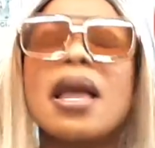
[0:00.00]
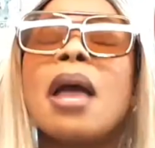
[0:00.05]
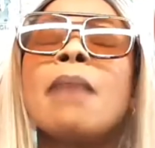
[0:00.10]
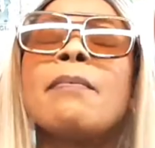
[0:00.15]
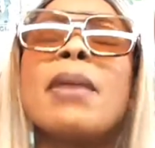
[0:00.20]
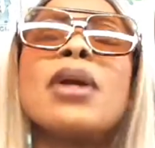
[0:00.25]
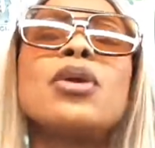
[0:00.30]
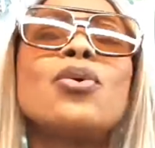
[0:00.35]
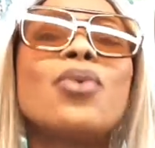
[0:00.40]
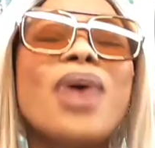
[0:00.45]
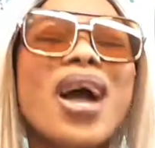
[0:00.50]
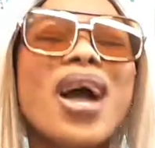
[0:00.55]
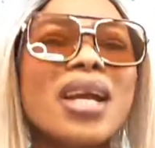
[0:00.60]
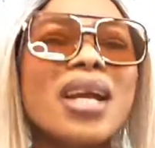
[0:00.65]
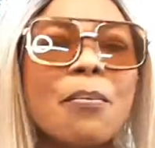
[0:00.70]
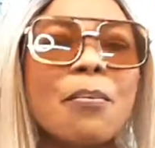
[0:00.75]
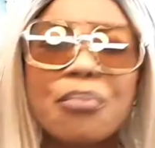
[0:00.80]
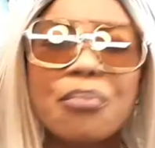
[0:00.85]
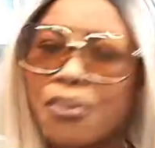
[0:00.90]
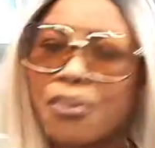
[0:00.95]
But you can
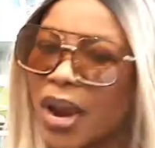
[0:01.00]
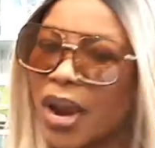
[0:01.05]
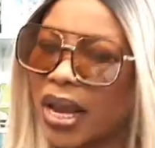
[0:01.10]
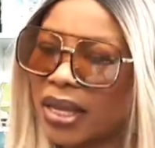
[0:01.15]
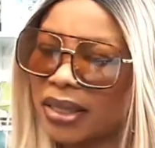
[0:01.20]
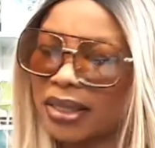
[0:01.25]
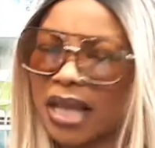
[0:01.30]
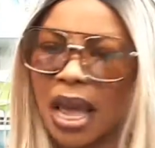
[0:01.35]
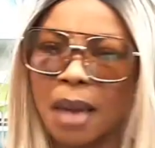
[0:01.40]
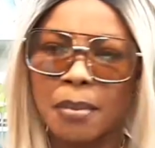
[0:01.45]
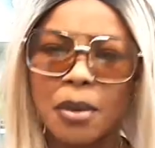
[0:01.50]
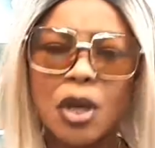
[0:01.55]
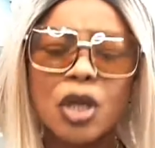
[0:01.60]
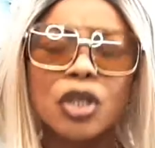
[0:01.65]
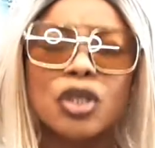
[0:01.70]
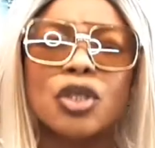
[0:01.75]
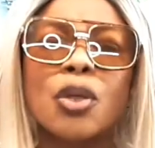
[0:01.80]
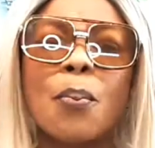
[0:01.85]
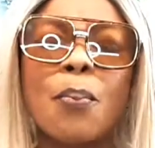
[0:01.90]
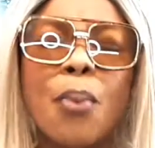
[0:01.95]
embrace them,
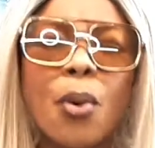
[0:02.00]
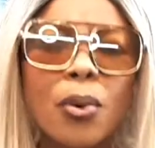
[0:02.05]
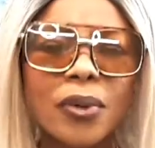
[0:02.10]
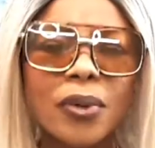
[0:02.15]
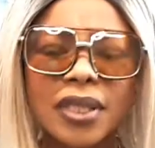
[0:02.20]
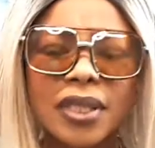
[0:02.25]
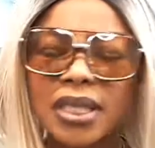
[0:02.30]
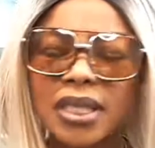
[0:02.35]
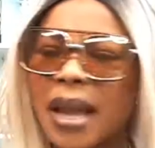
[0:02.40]
supporting